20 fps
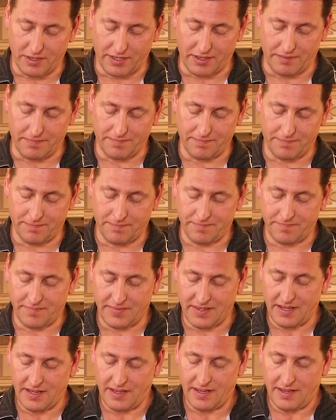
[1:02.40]
looking
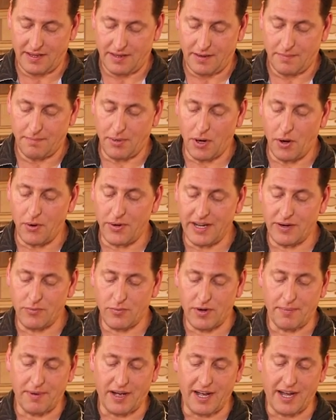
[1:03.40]
bone-in
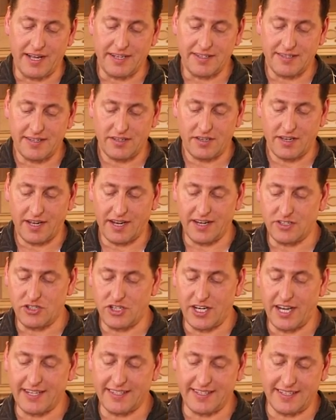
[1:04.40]
ribeyes. You gotta
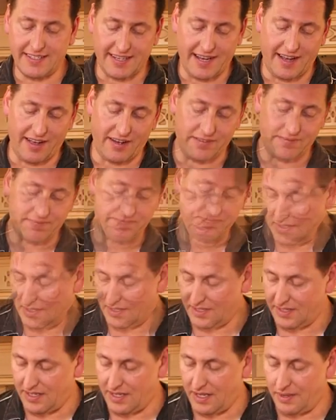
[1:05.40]
check these out.
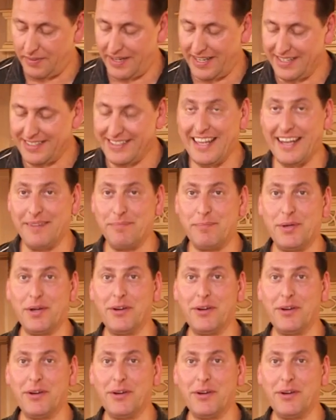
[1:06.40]
I mean, isn't that